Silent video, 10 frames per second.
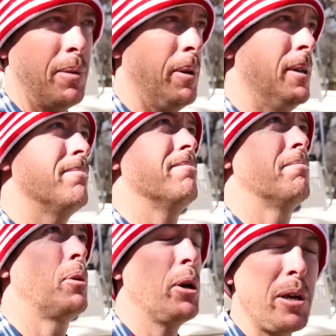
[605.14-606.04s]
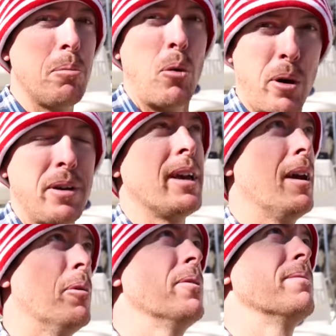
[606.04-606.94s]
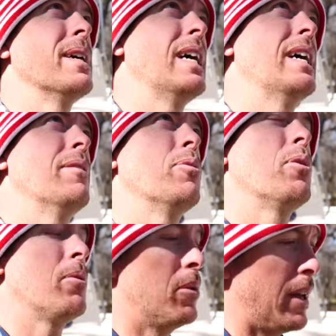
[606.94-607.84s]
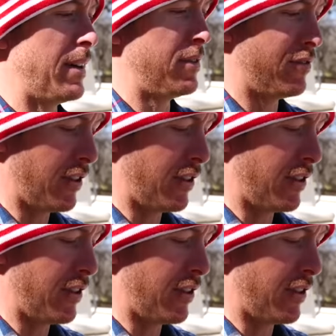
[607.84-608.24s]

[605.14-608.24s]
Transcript: But pretty important cable, and we'll, we'll have to